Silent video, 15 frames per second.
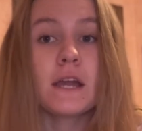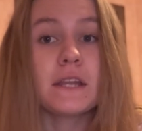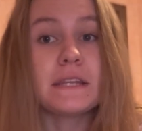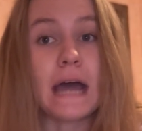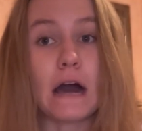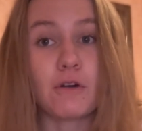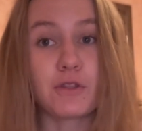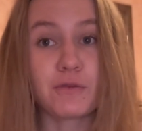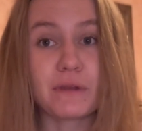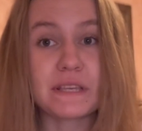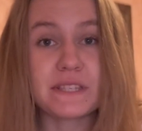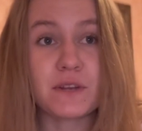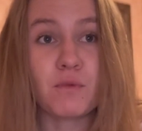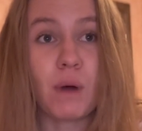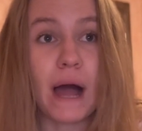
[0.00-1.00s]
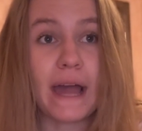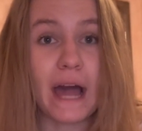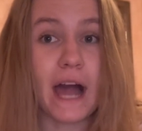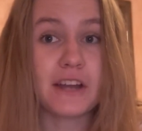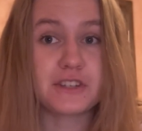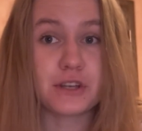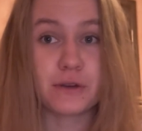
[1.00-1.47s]
Now, the reason why
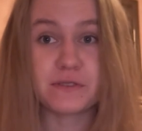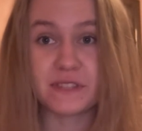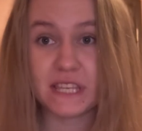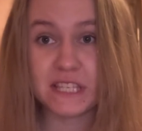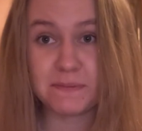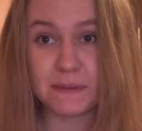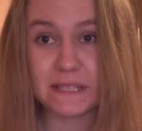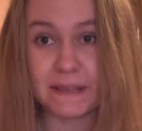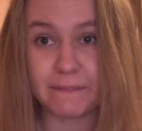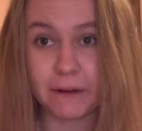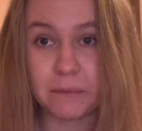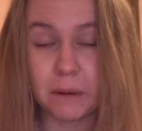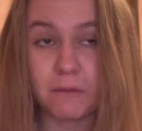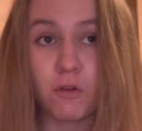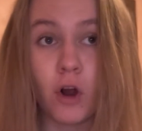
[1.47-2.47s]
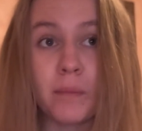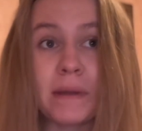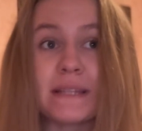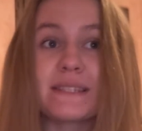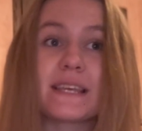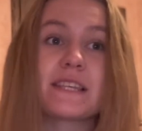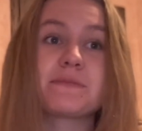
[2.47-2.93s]
I chose this specific
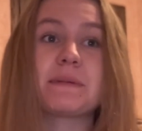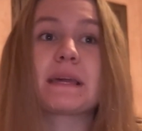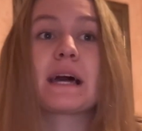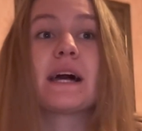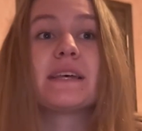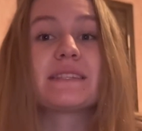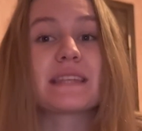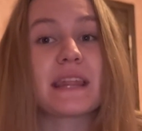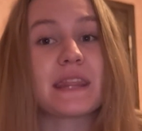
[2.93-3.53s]
performance is because